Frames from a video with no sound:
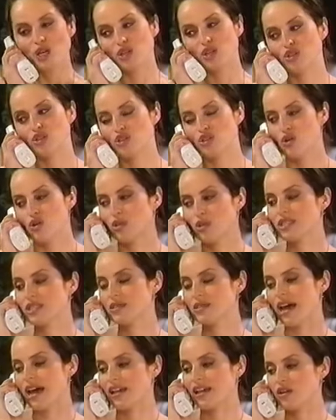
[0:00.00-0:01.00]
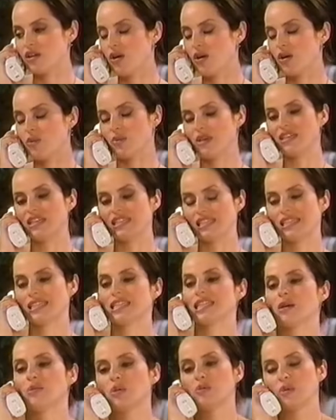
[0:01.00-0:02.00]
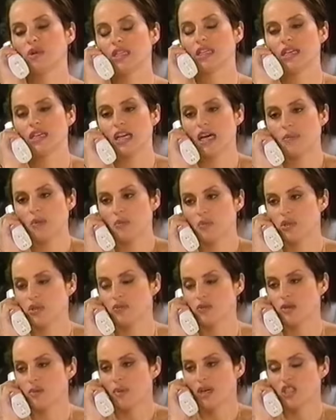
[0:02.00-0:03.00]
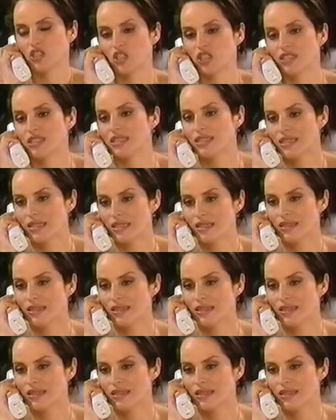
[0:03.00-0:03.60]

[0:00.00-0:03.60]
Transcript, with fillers: You, you know, once I get home, we need to sit down with Billy and come up with a real budget.